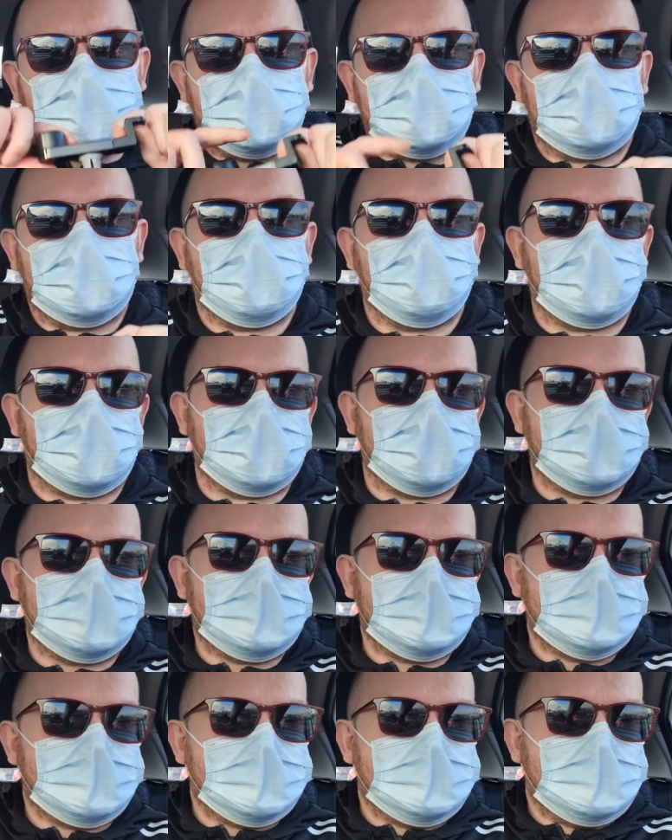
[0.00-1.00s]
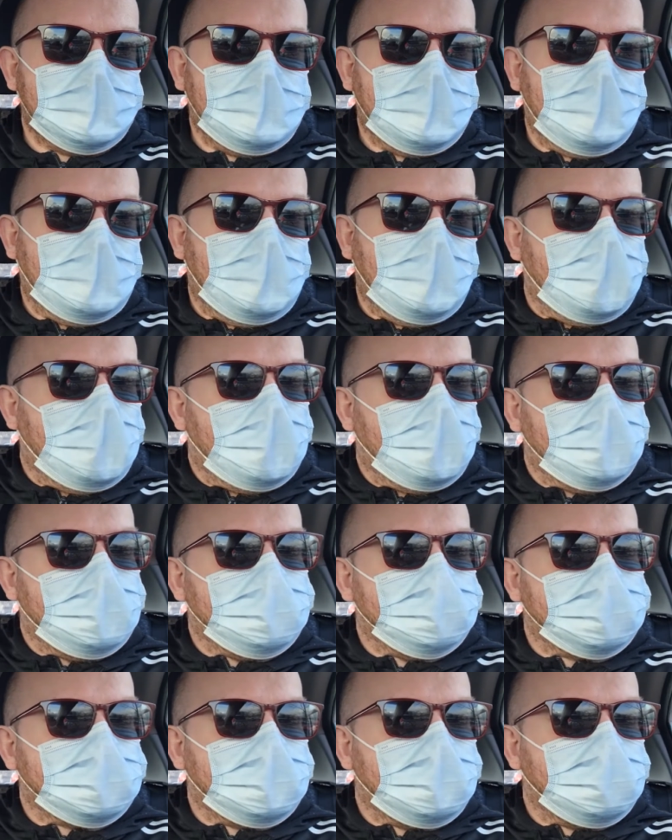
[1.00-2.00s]
in the air vent.
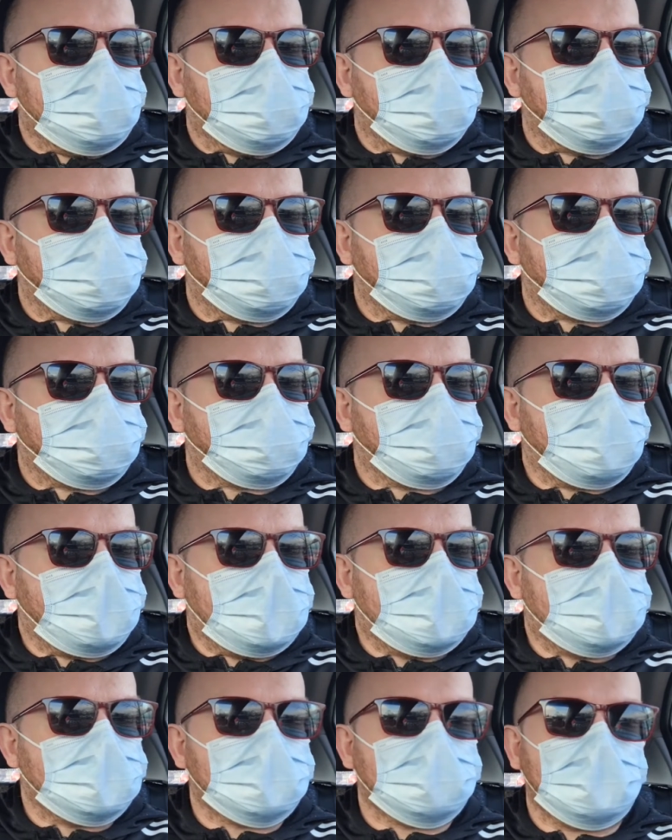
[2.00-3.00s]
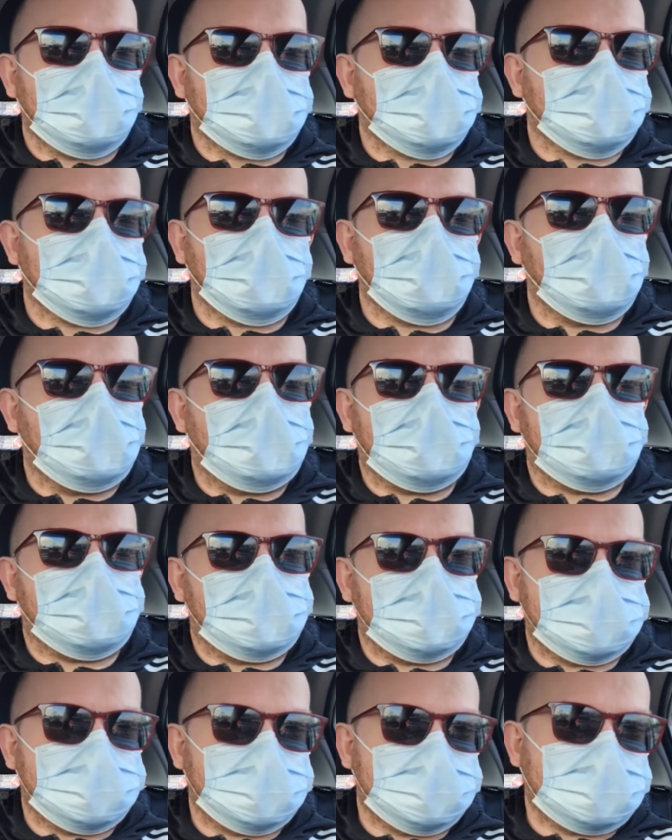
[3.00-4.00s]
And it just works so well.
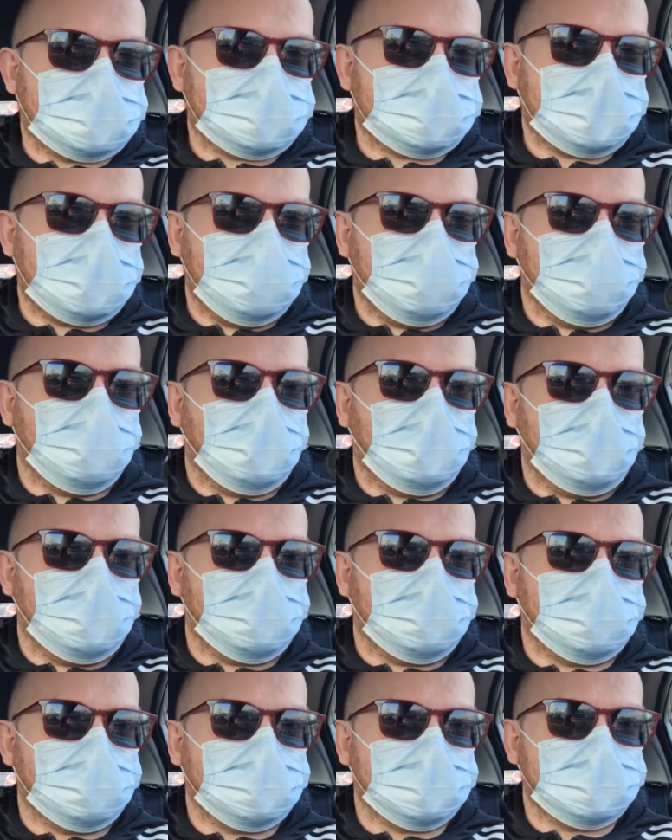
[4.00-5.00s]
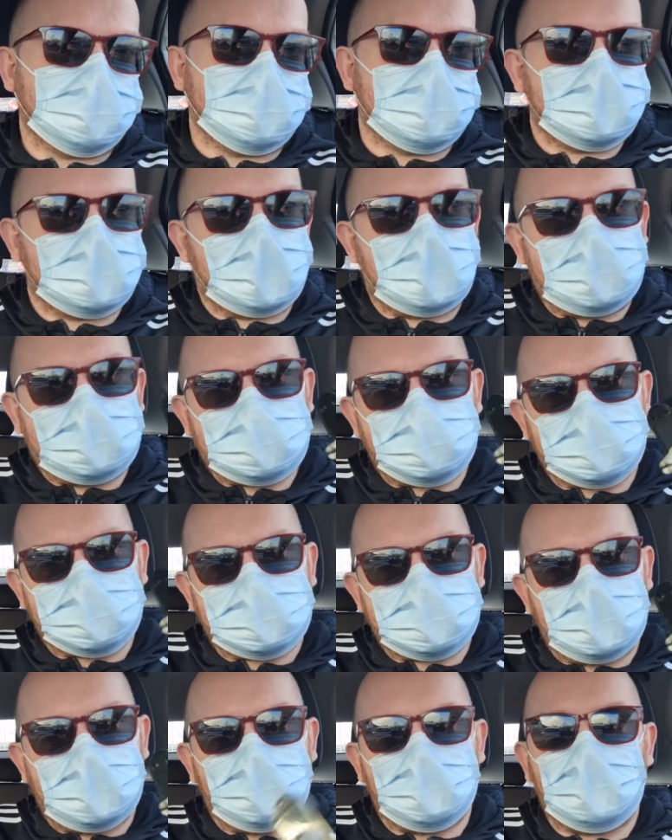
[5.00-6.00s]
And this is the same one. This is the actual
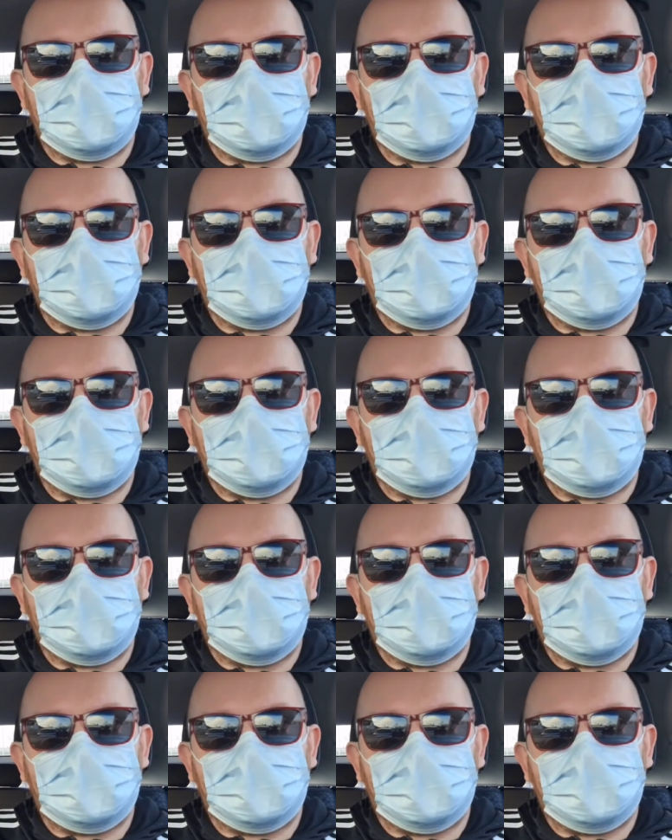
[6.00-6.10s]
same